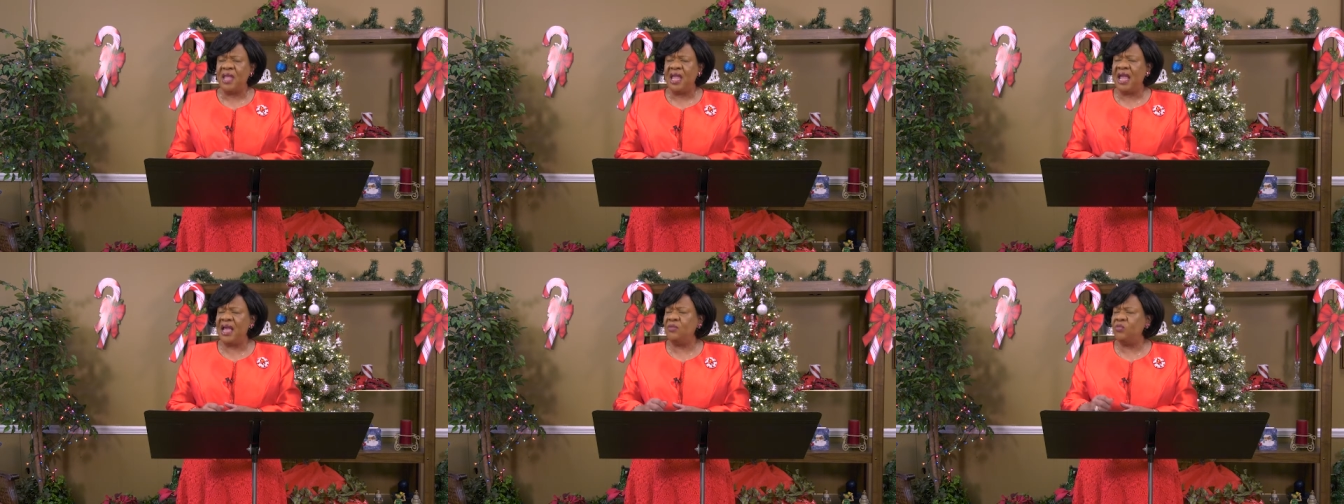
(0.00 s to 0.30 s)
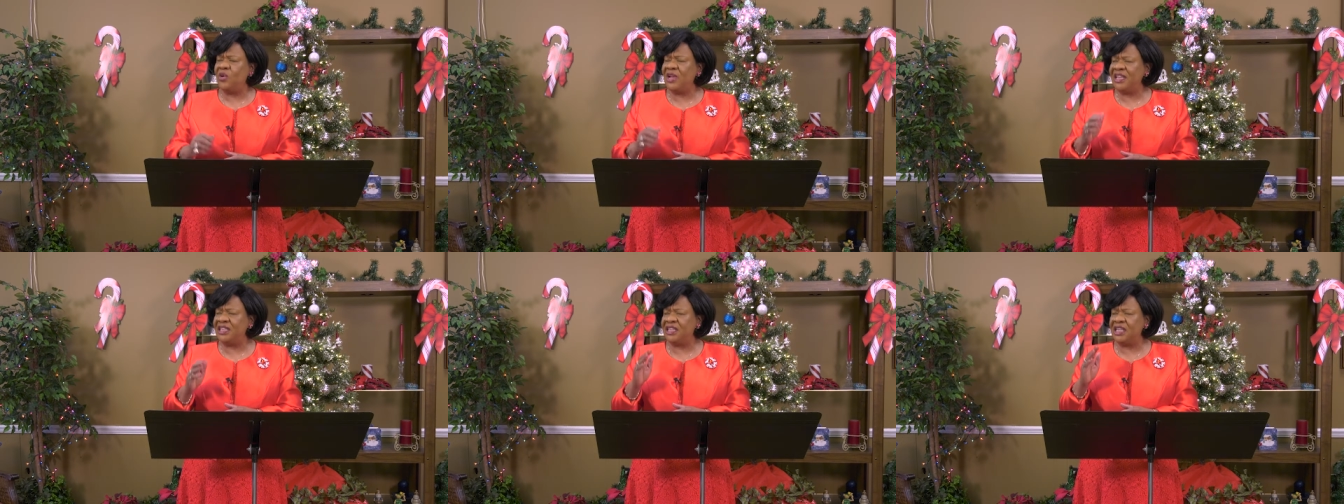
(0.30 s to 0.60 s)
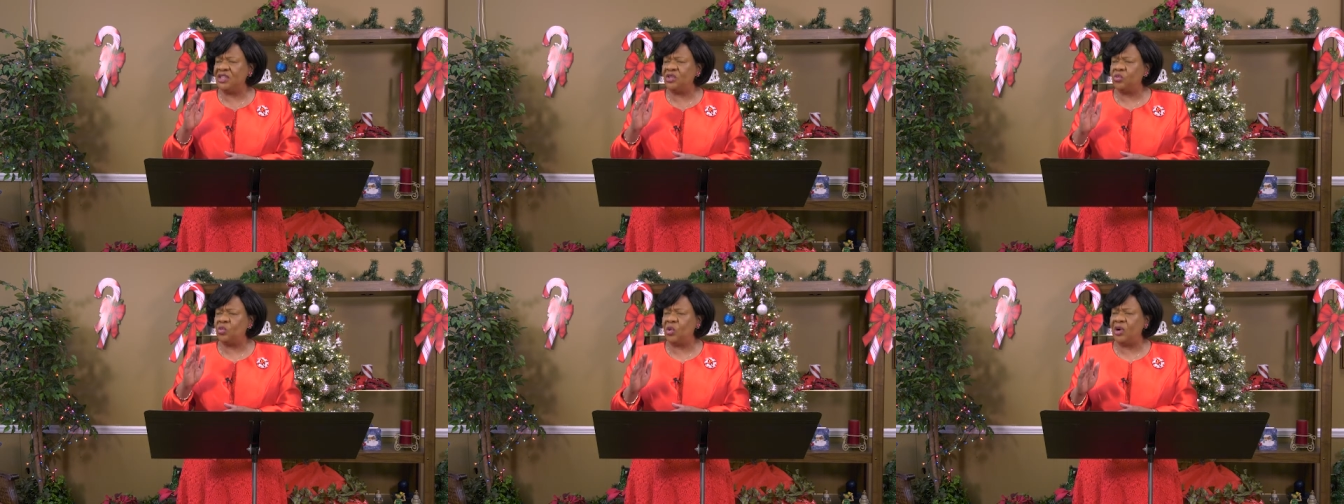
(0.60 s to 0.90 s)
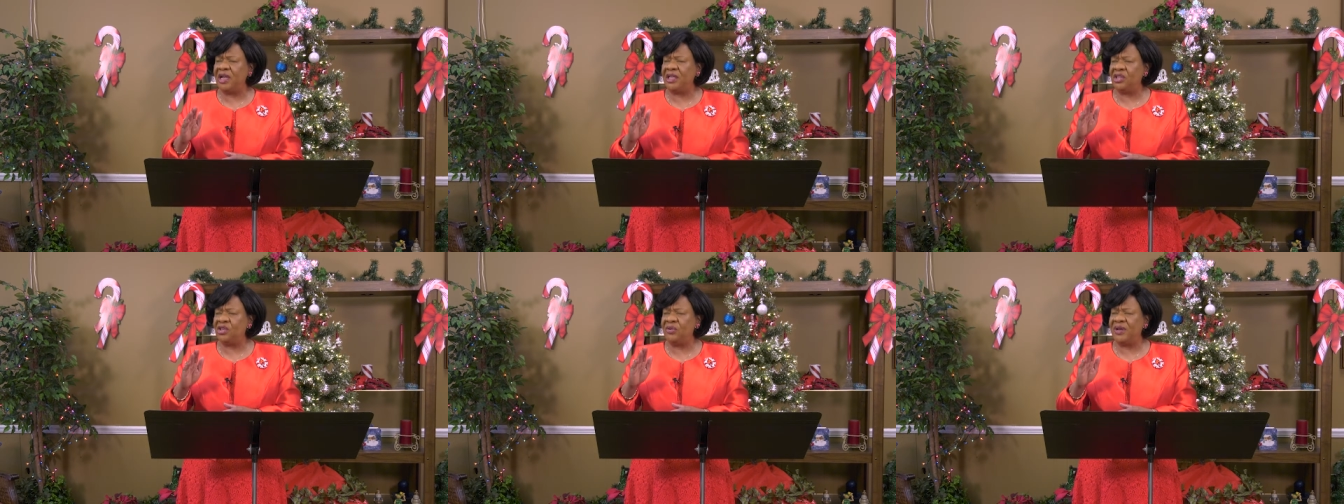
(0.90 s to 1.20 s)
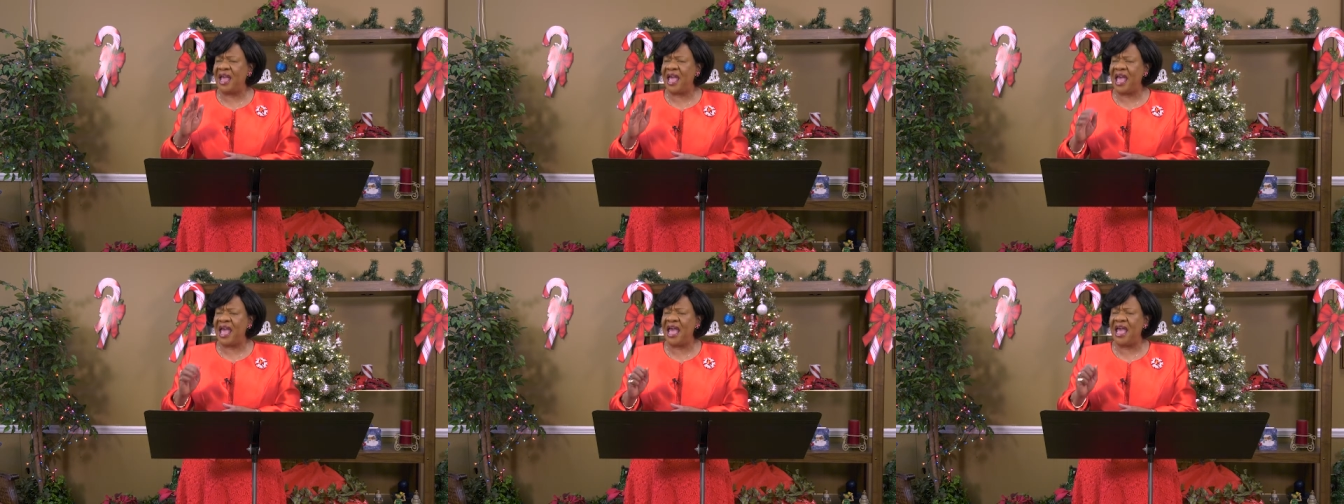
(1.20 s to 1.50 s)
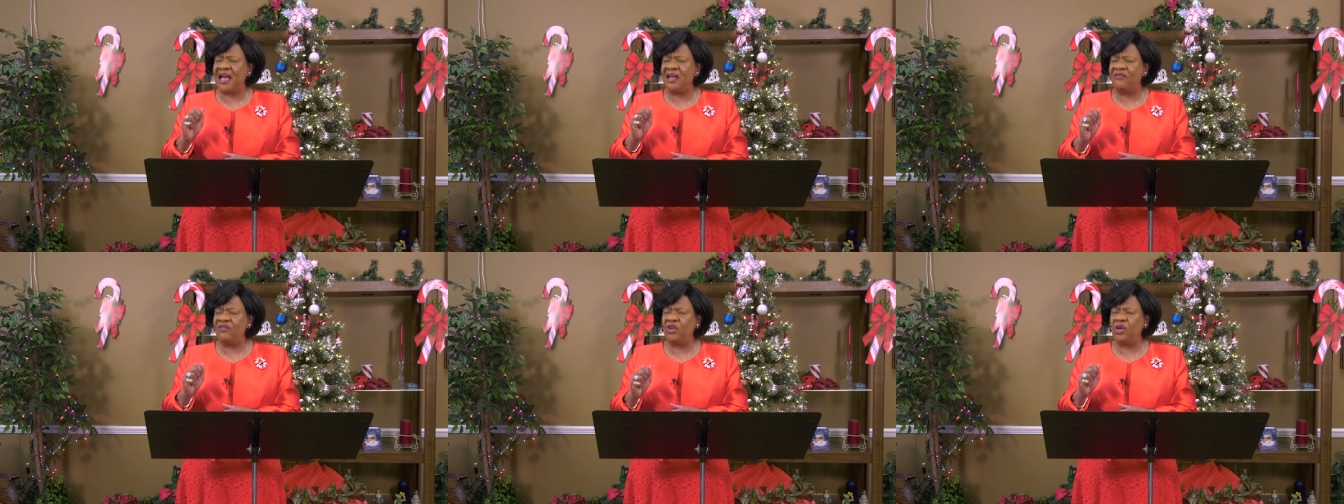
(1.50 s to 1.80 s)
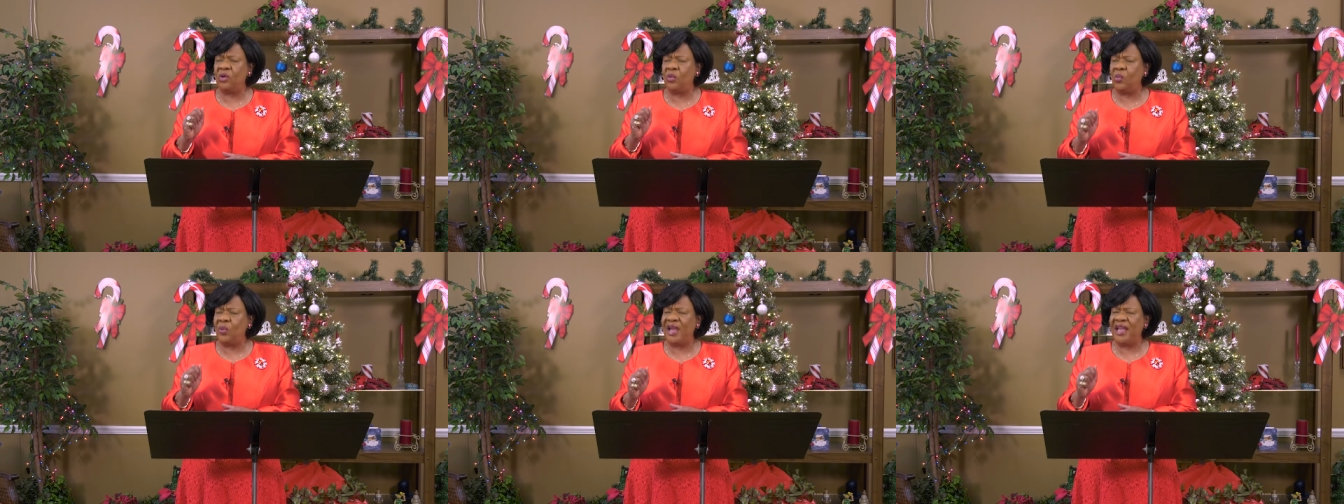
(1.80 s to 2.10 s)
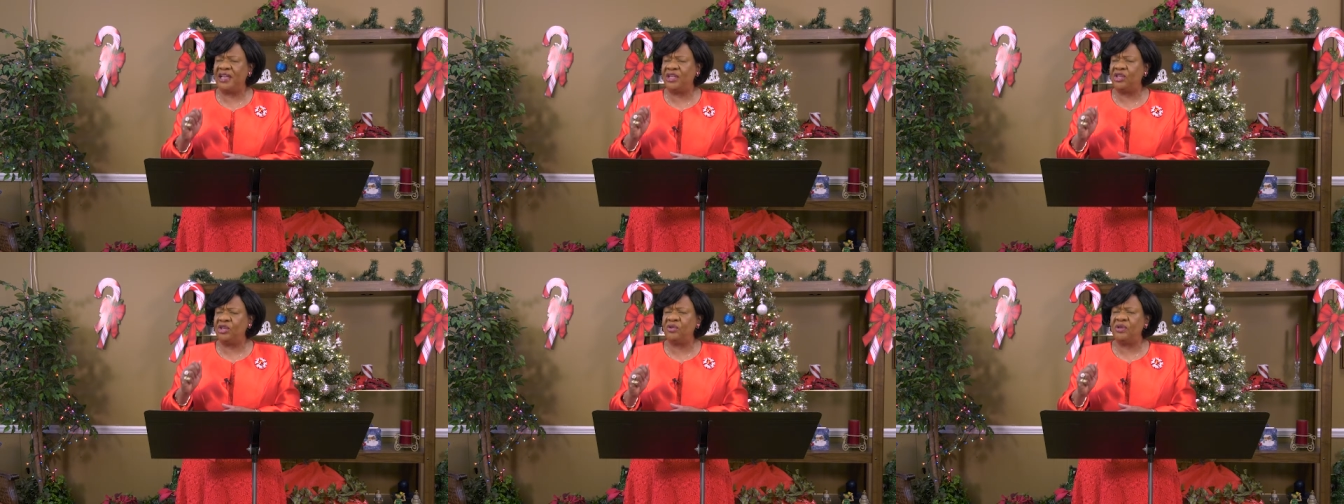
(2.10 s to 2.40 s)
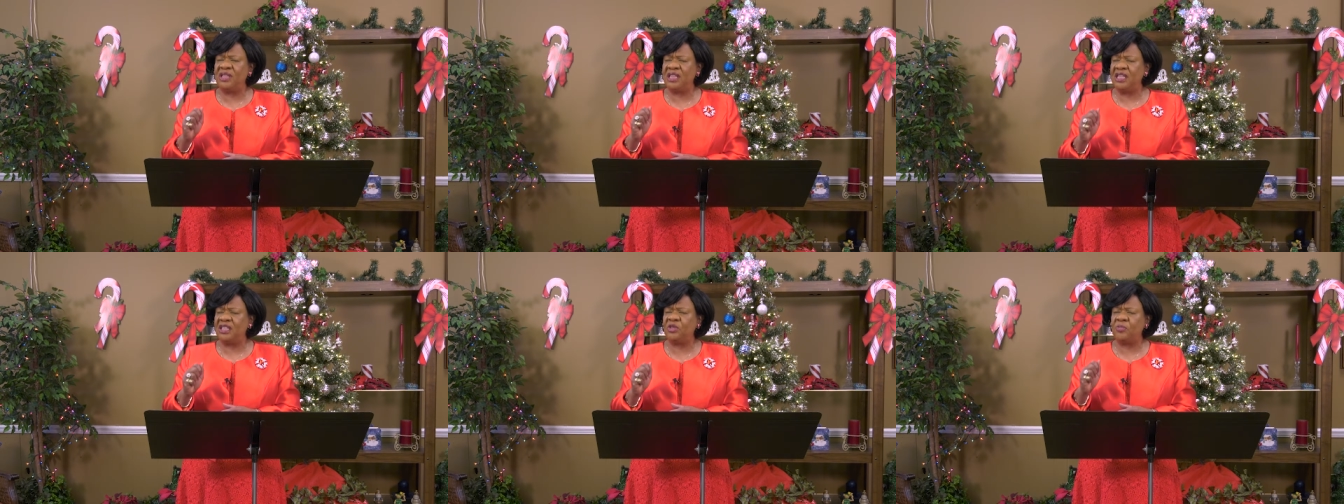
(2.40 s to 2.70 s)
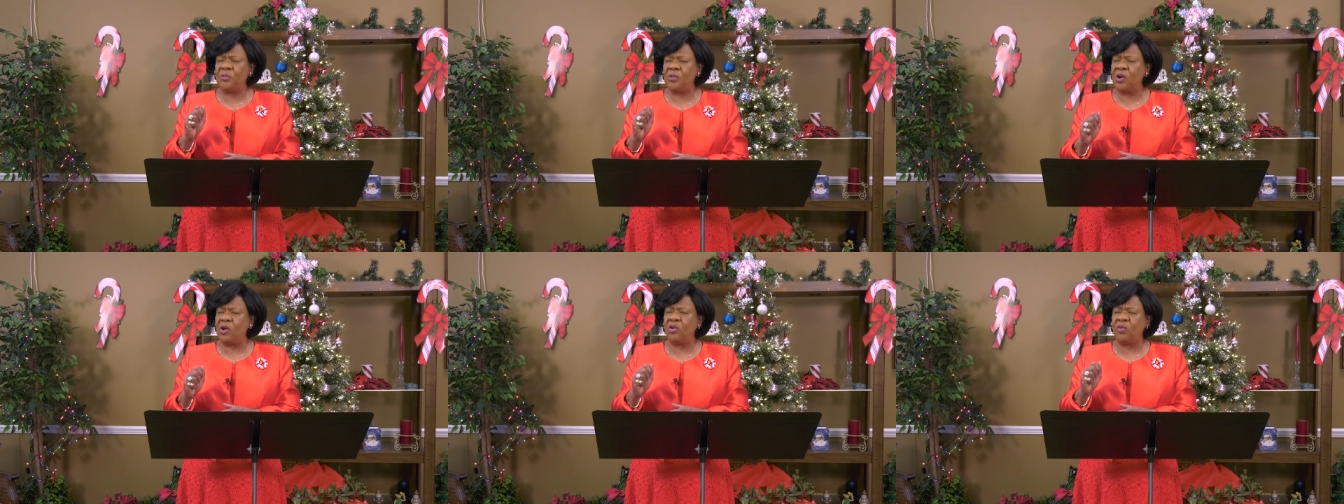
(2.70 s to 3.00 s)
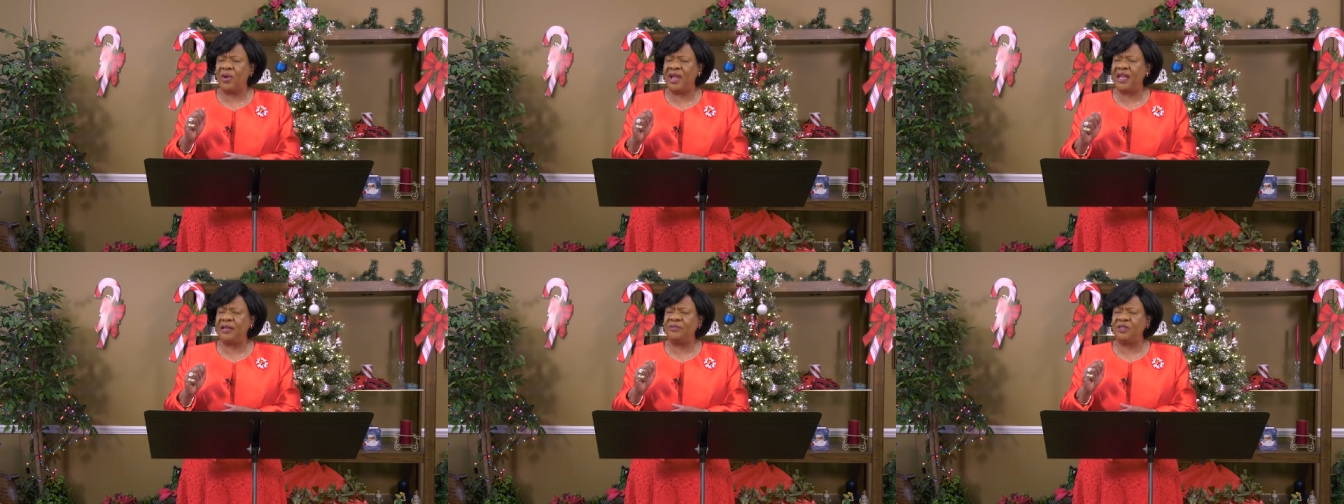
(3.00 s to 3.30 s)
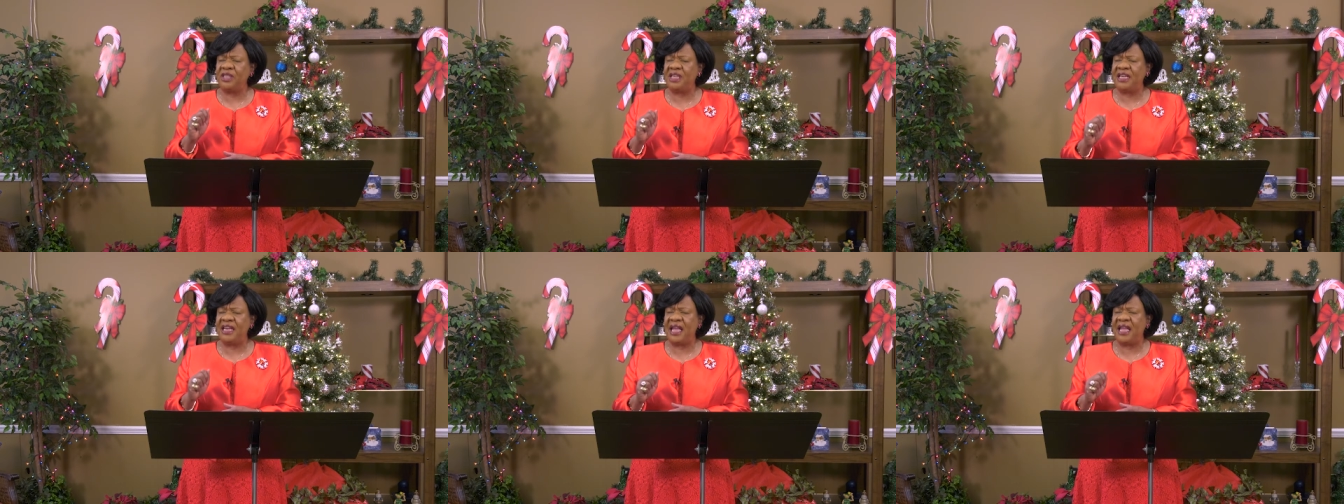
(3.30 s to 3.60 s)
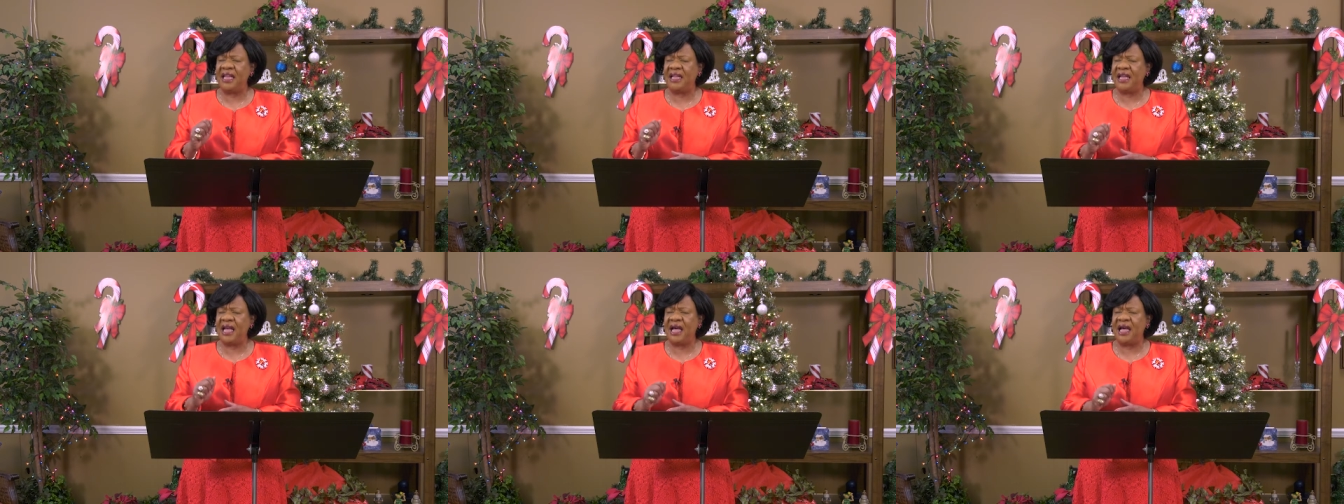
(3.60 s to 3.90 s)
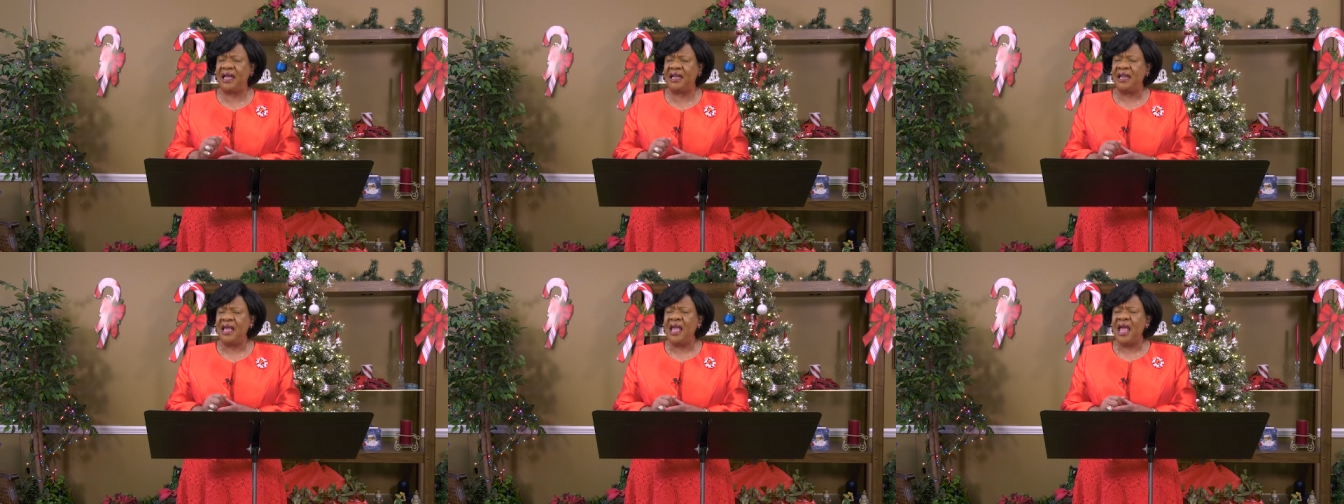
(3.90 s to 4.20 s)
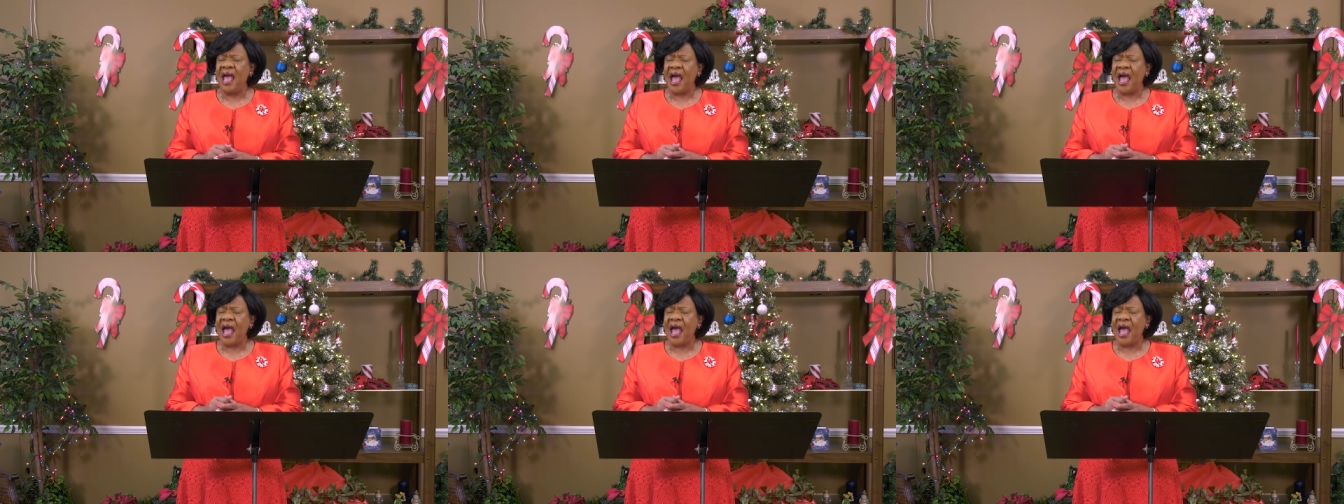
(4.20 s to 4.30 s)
And we just want you to have your way during this program today, God.